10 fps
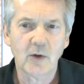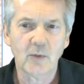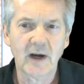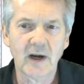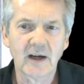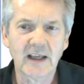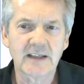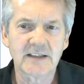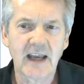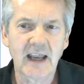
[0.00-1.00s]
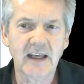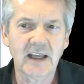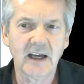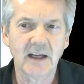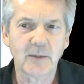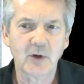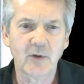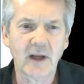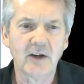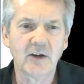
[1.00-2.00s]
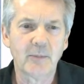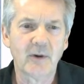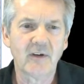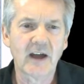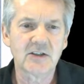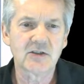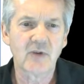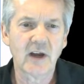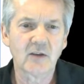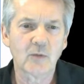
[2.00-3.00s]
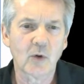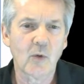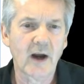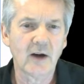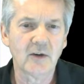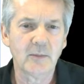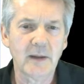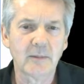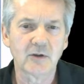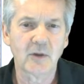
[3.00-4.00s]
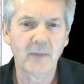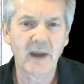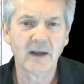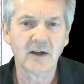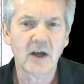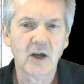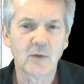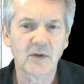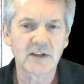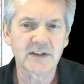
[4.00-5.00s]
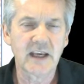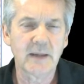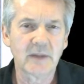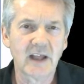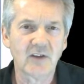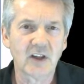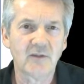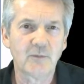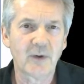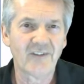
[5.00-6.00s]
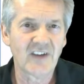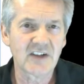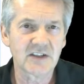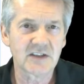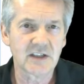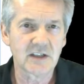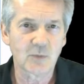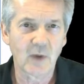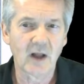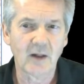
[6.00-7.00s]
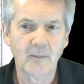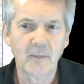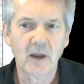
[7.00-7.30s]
Rarely is any item created to provide strength required to be able to bend with the same level of proficiency as well.